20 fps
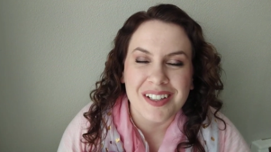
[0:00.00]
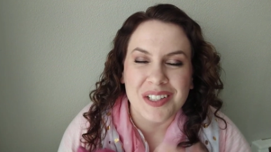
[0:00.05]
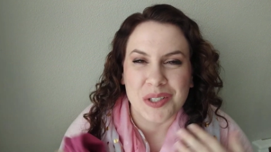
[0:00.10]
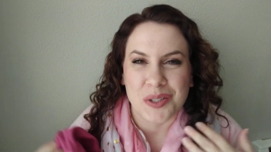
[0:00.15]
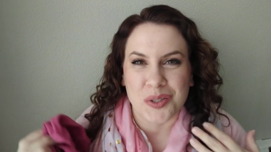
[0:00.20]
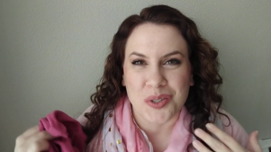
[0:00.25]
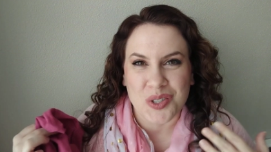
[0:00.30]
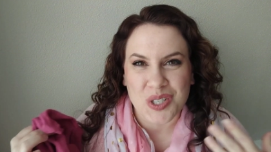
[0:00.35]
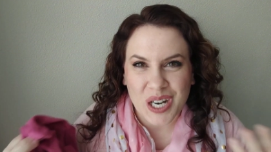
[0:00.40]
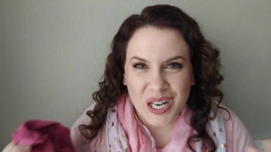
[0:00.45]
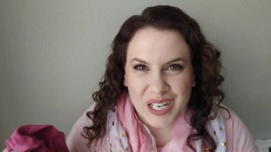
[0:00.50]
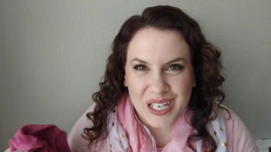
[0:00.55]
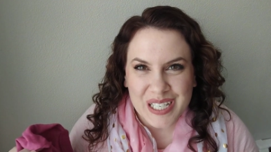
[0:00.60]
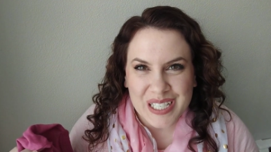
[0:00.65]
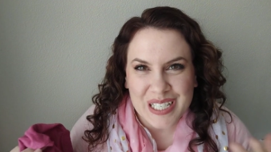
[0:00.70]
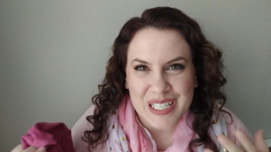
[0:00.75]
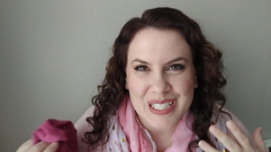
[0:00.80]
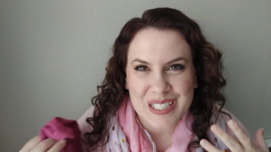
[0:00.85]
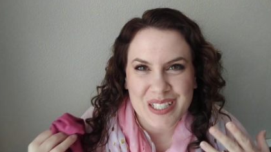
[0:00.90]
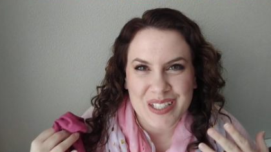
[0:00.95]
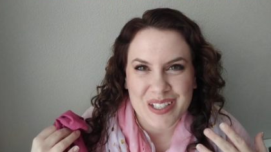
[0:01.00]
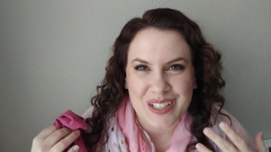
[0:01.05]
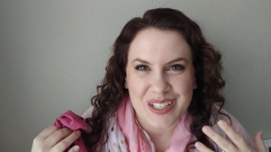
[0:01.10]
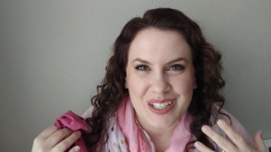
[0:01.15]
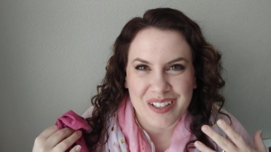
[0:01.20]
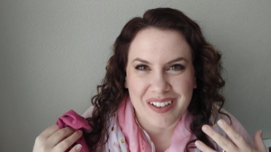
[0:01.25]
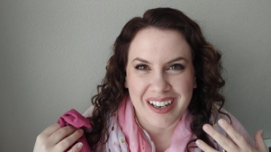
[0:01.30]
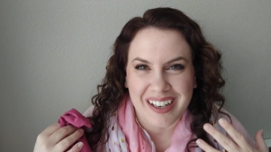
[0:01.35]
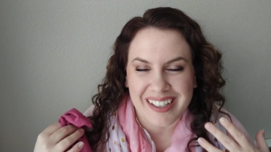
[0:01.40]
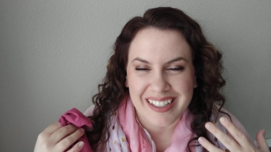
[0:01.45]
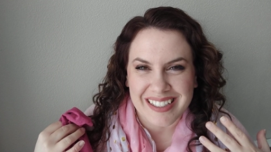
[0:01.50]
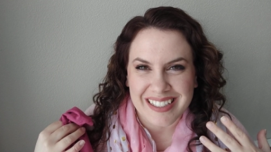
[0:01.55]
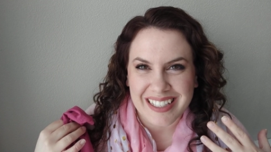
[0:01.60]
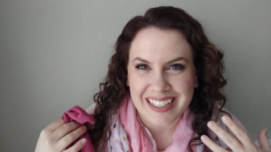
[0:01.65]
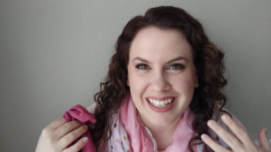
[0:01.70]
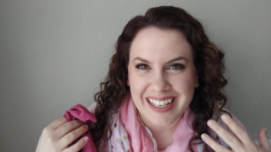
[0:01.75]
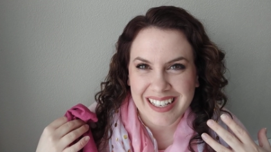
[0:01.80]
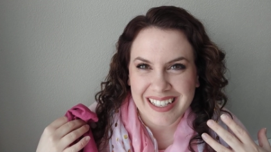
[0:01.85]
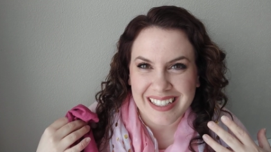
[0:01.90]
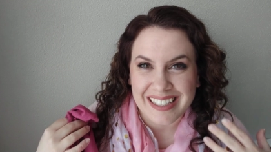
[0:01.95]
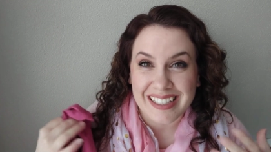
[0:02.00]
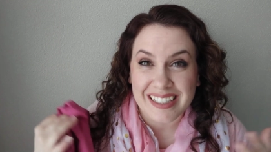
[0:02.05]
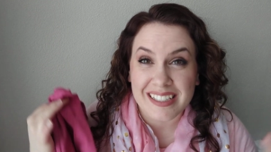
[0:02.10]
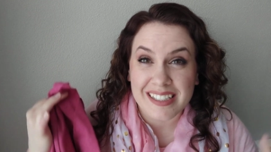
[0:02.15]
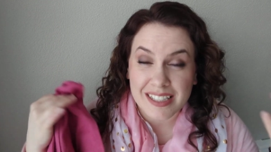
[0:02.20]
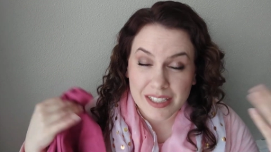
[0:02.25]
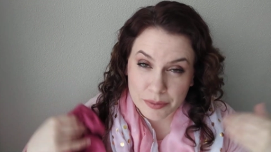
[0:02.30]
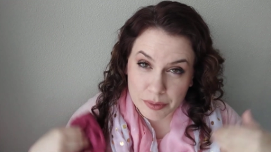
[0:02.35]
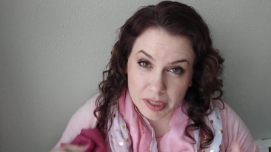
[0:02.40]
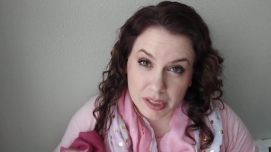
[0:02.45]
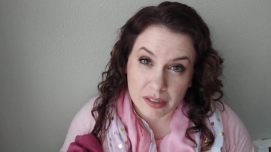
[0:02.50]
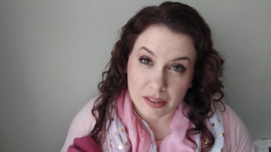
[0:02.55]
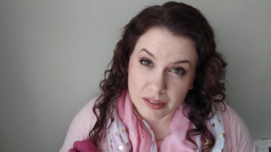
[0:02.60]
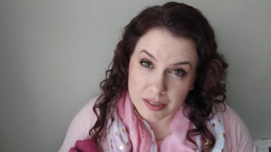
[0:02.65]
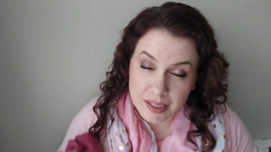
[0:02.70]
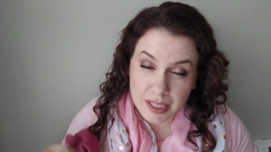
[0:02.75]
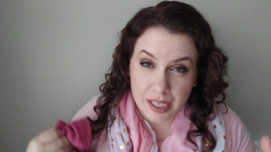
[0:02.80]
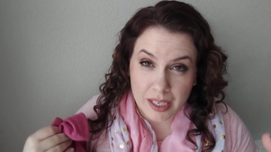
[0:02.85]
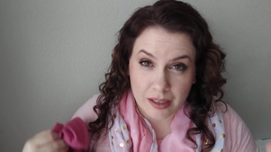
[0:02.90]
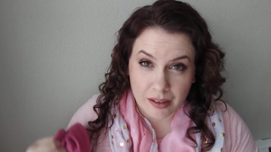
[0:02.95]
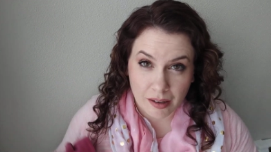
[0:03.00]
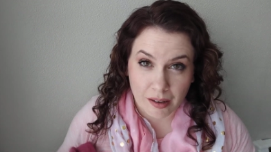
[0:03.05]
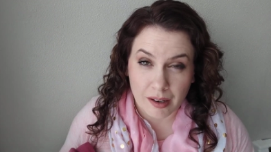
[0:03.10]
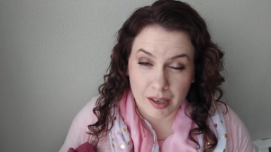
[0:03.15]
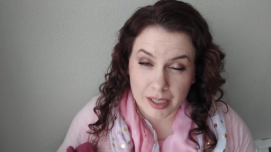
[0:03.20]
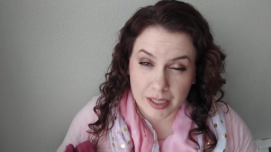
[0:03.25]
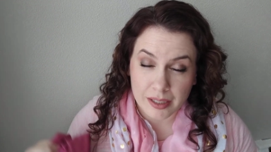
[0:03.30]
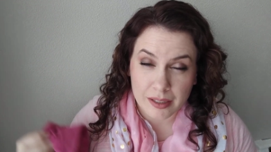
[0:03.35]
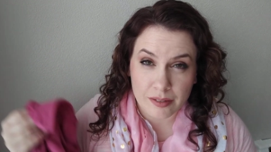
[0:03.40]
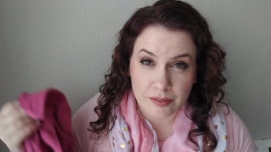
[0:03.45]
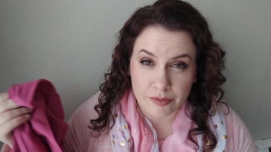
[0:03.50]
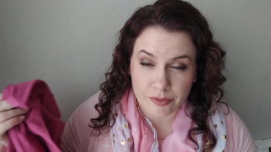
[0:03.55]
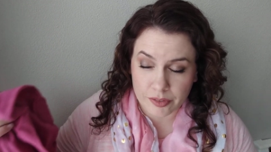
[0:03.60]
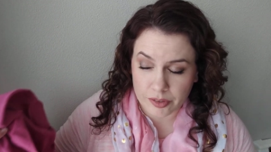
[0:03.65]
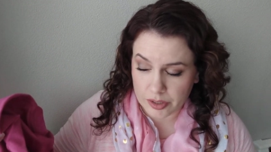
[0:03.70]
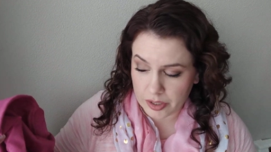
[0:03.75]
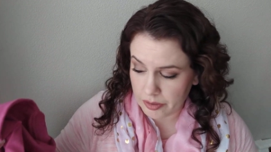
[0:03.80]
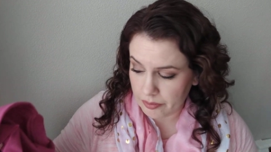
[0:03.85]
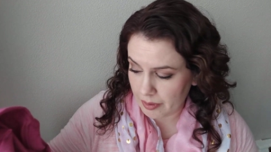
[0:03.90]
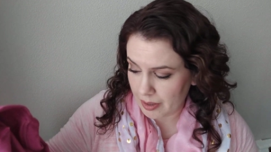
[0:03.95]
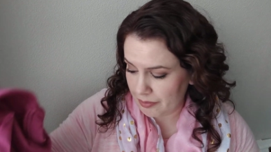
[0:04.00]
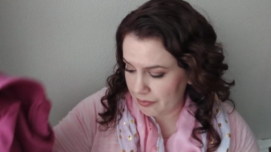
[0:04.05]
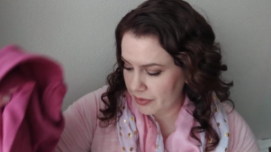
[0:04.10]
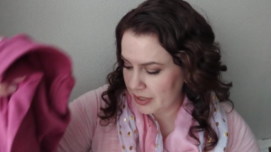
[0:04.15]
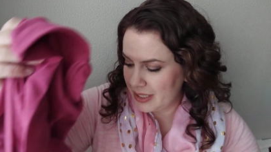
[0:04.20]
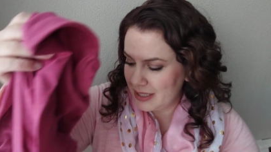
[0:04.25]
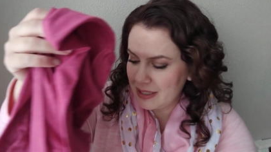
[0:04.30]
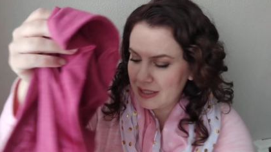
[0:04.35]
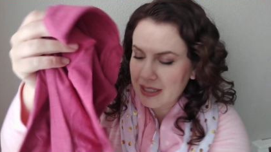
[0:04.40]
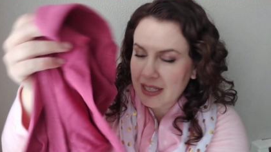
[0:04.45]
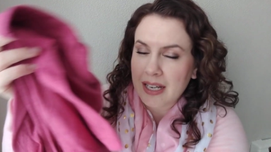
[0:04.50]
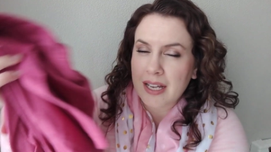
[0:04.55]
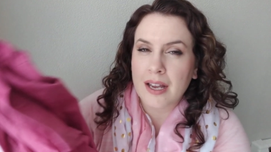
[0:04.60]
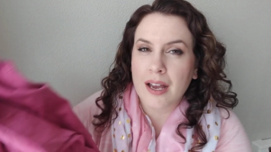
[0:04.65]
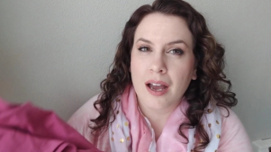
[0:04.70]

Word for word: little try-on so that you guys can see what it looks like on for your reference.